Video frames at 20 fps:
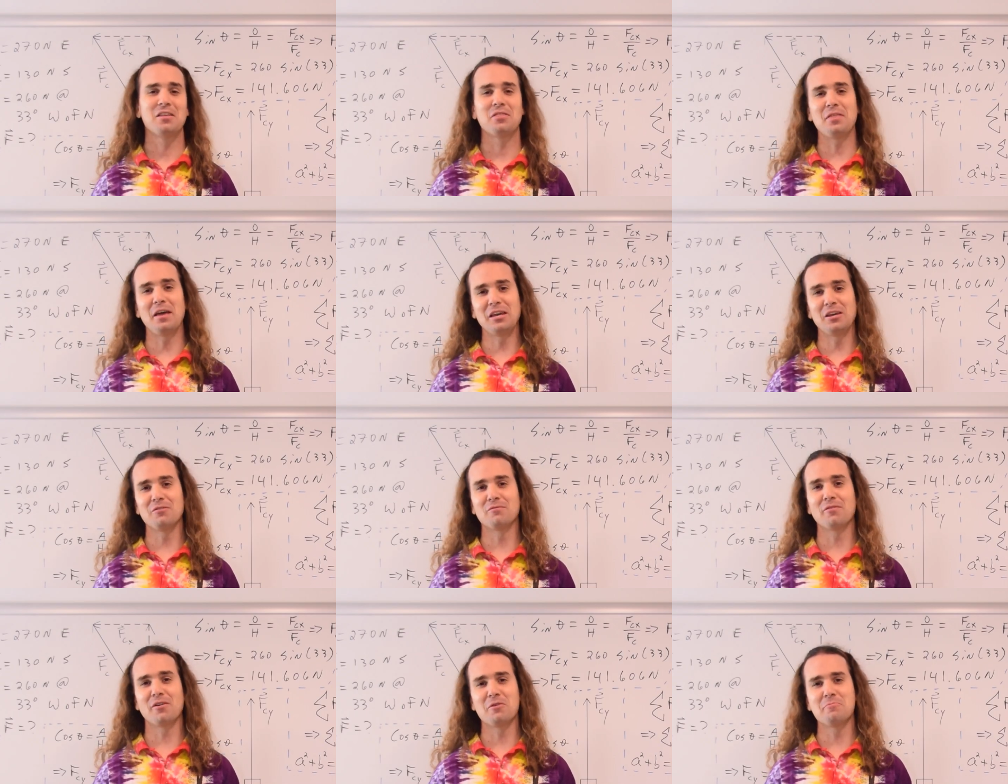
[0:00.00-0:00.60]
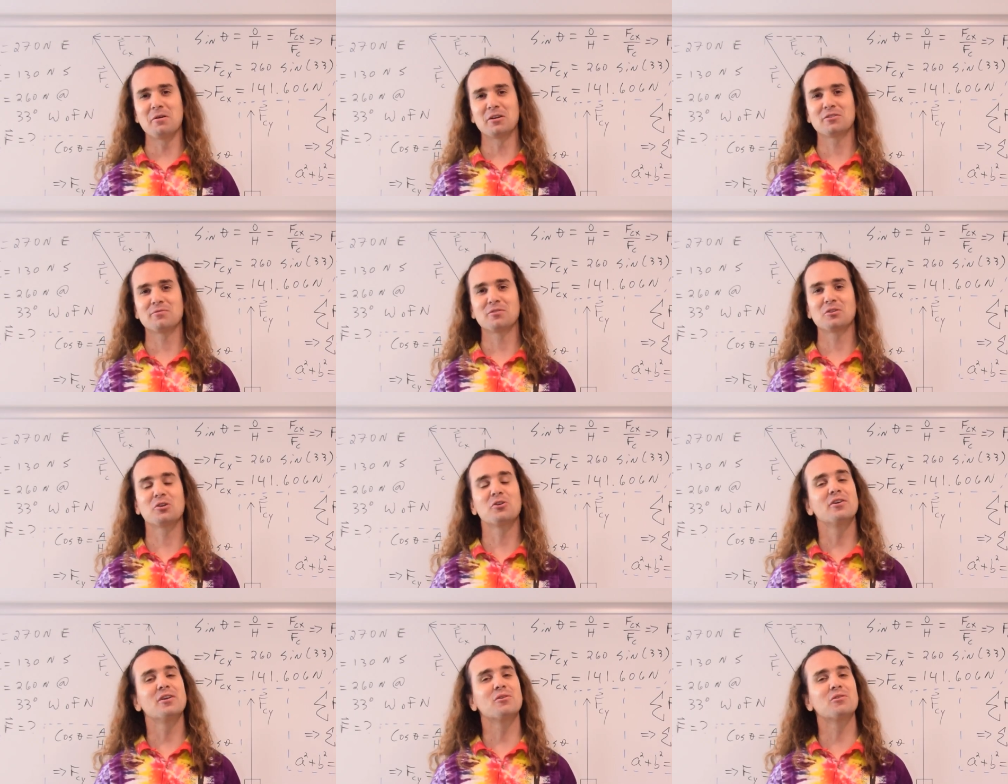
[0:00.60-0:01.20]
Thank you very much for
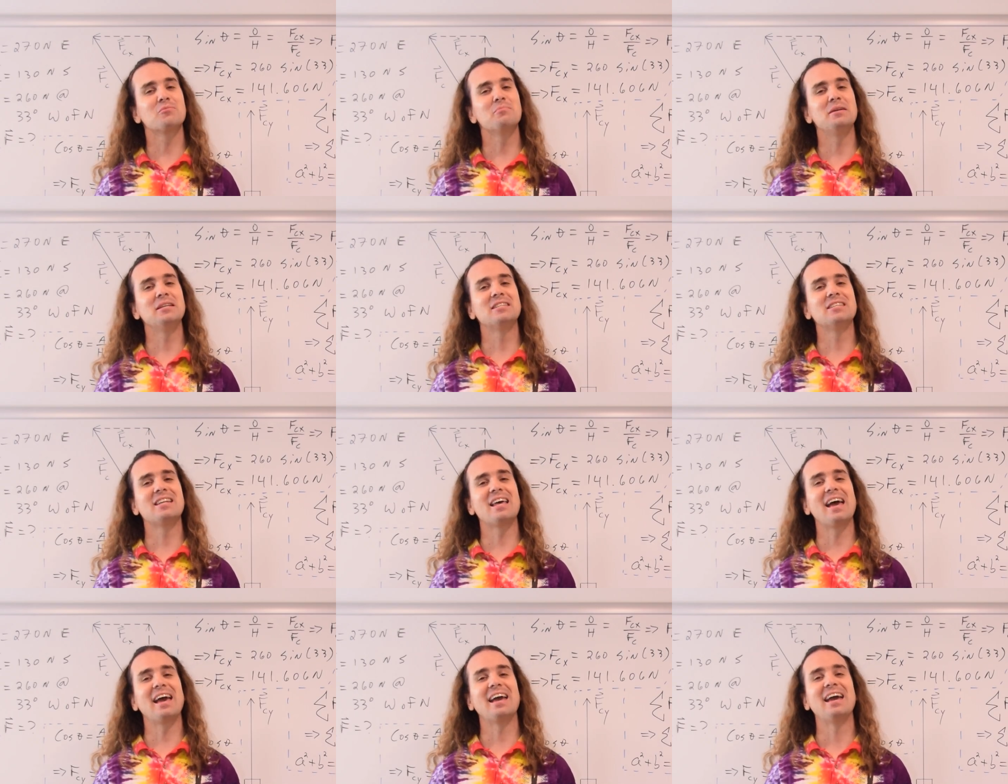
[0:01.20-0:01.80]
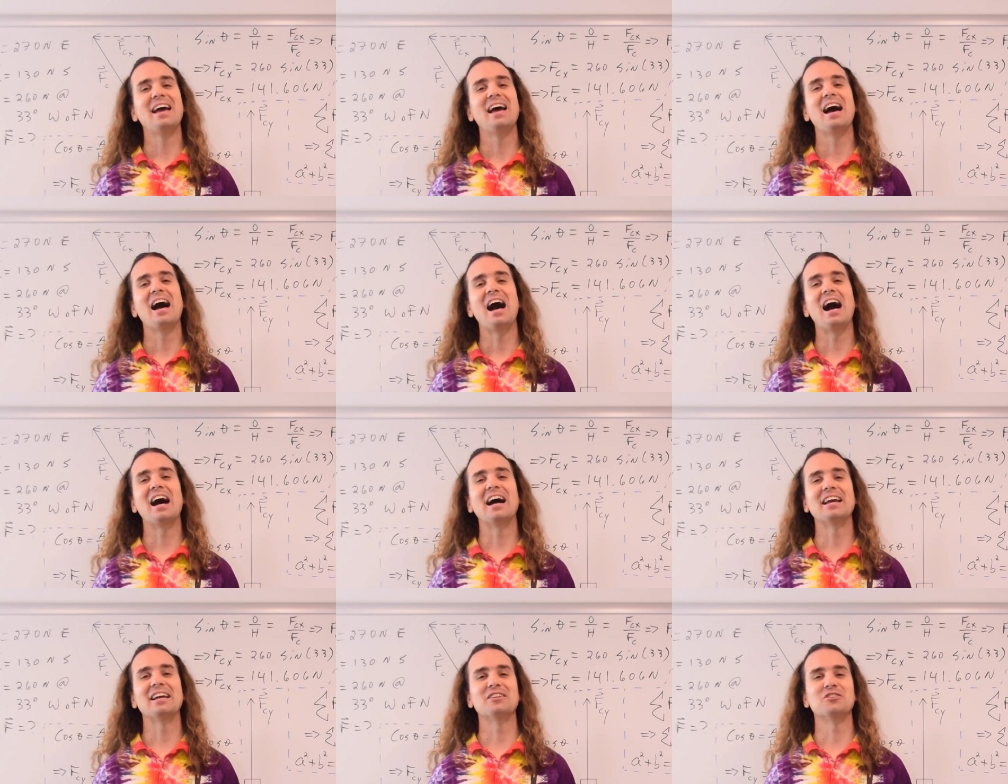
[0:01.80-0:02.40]
learning with me today.
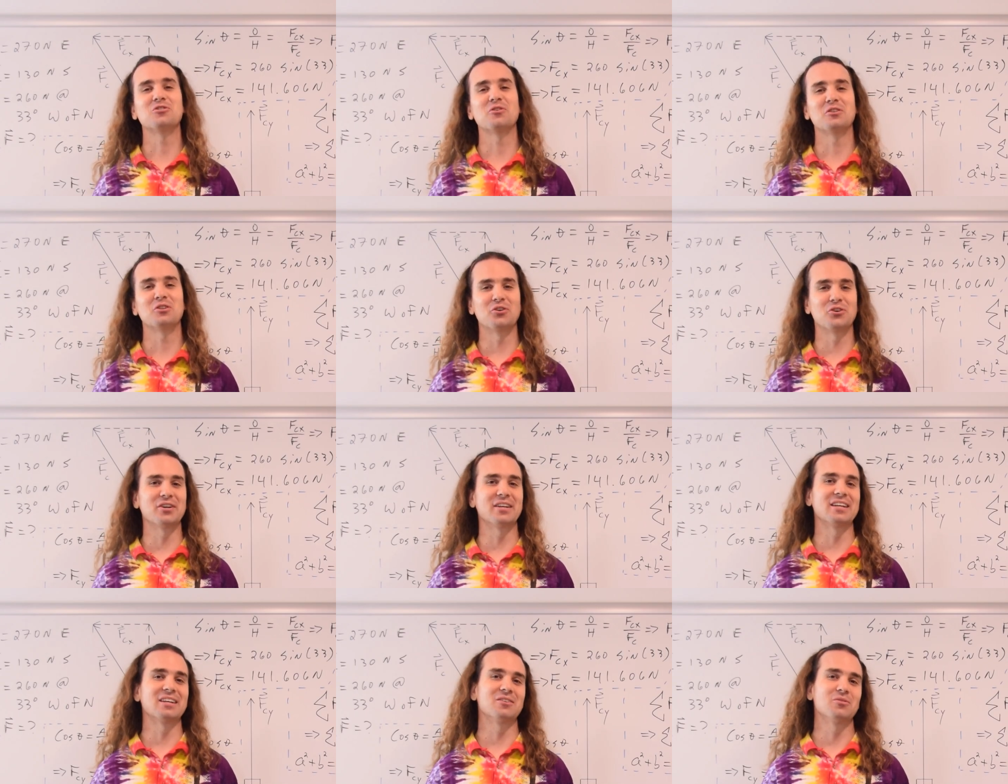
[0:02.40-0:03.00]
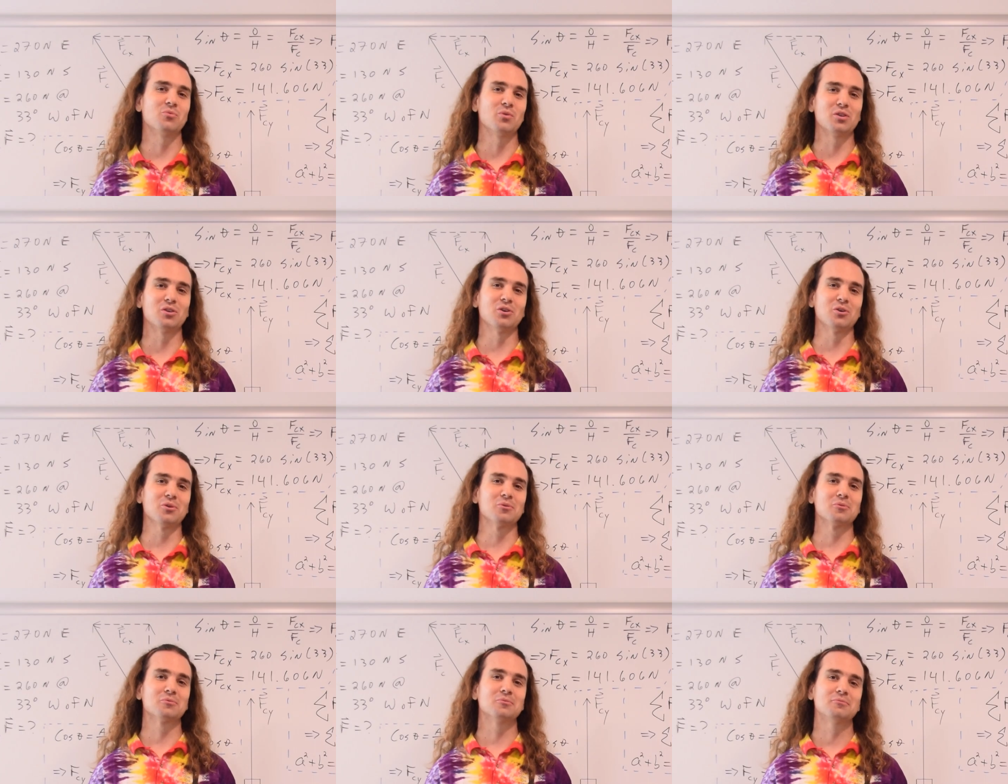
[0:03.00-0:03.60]
I enjoyed learning with
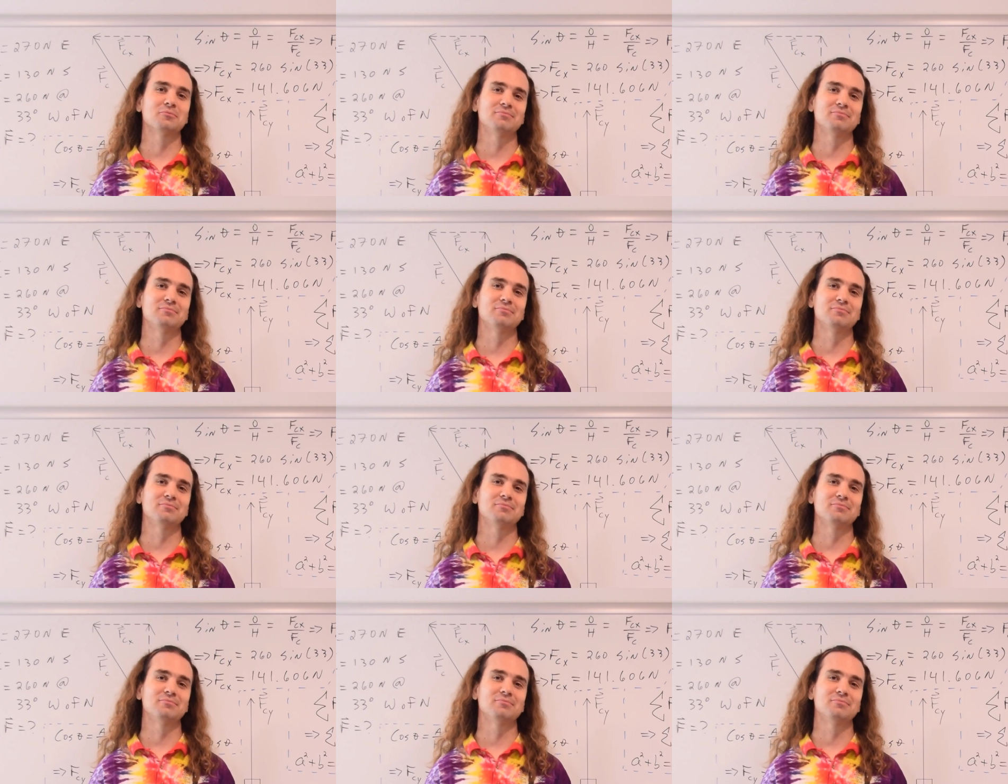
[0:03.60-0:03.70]
you.